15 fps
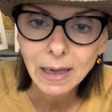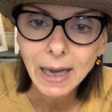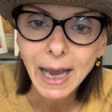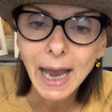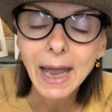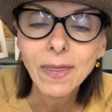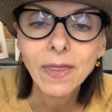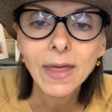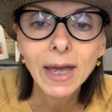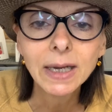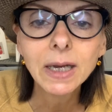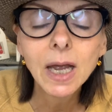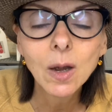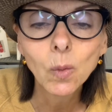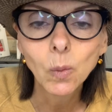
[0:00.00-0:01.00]
And
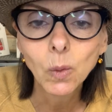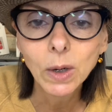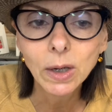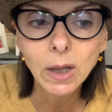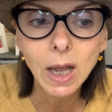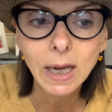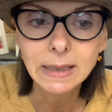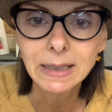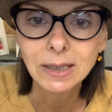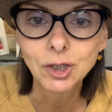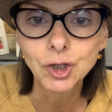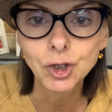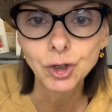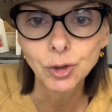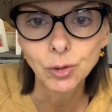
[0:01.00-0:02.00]
then
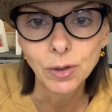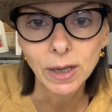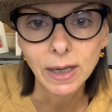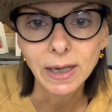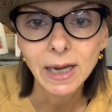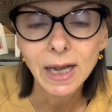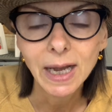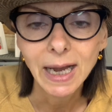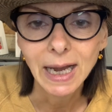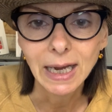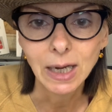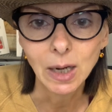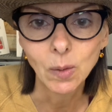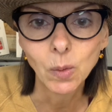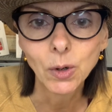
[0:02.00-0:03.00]
realizing too that
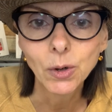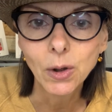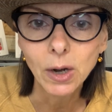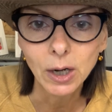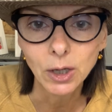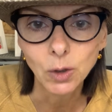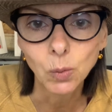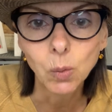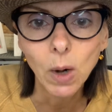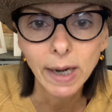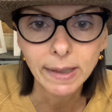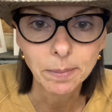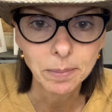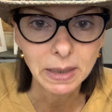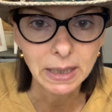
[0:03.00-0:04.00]
we're not going to
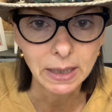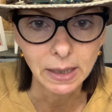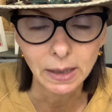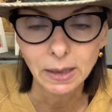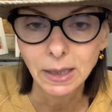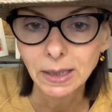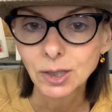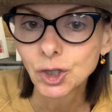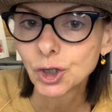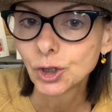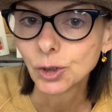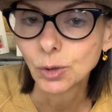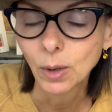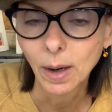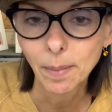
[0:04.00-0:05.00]
run immediately
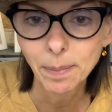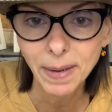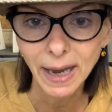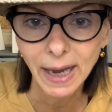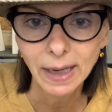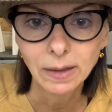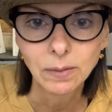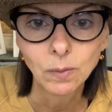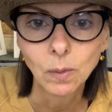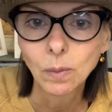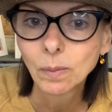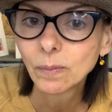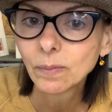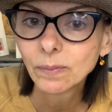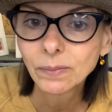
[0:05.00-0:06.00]
to a pain
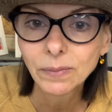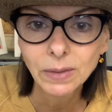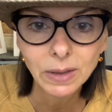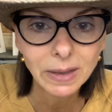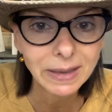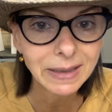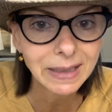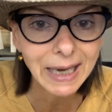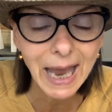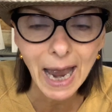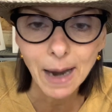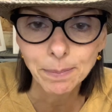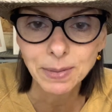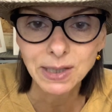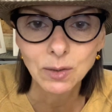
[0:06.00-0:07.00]

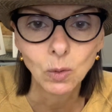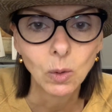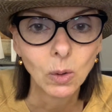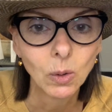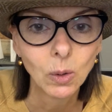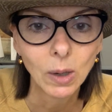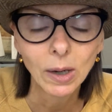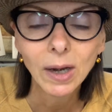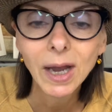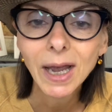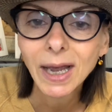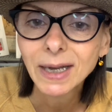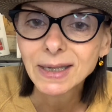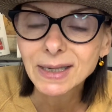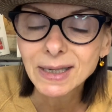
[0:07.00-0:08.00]
capsule or
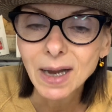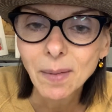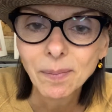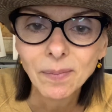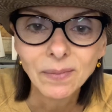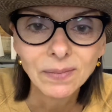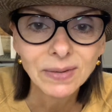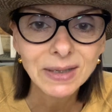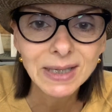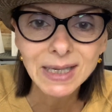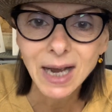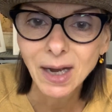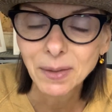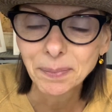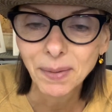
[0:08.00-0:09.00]
some
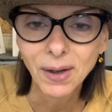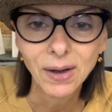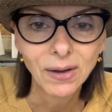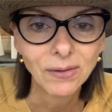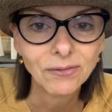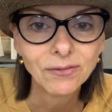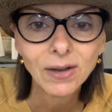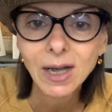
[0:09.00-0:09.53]
type of